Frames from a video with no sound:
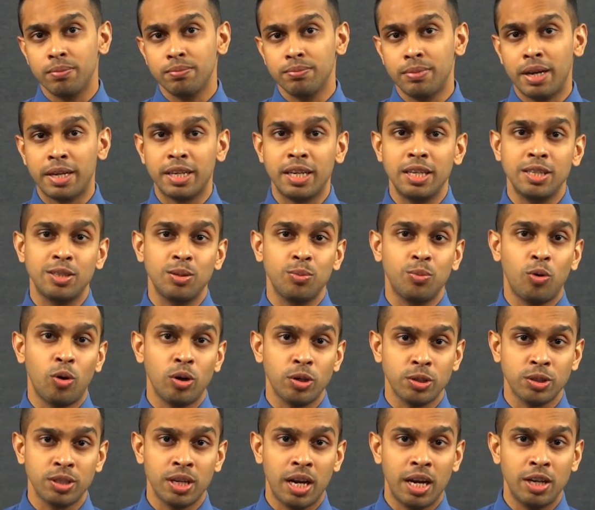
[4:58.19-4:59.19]
Magnesium
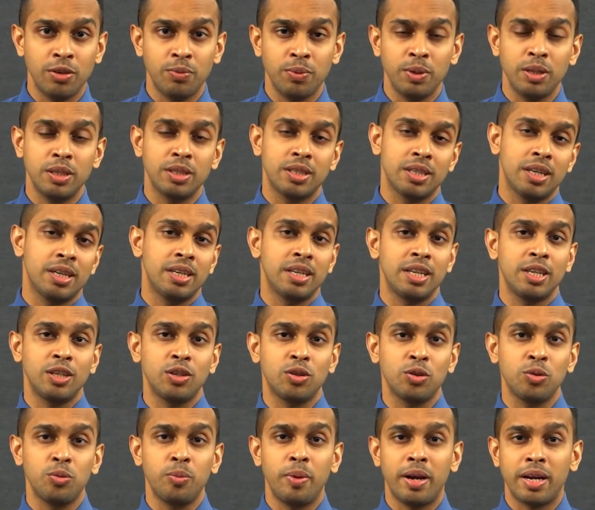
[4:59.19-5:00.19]
oxide will turn
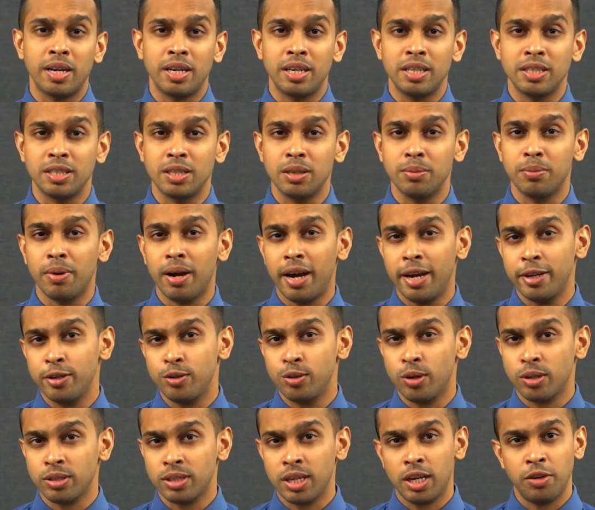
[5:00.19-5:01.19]
into magnesium
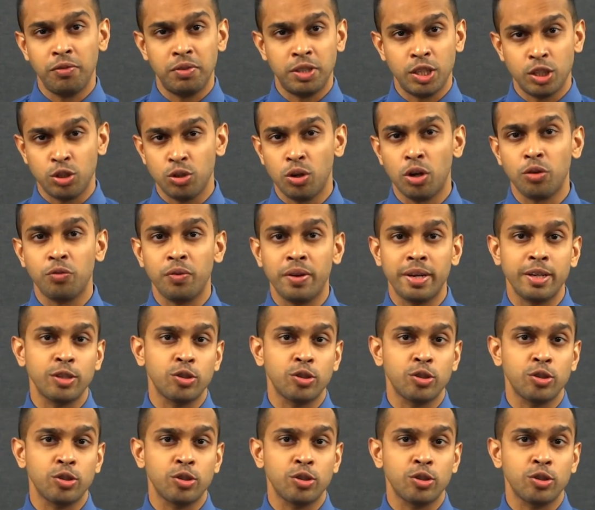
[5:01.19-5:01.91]
hydroxide, which is not very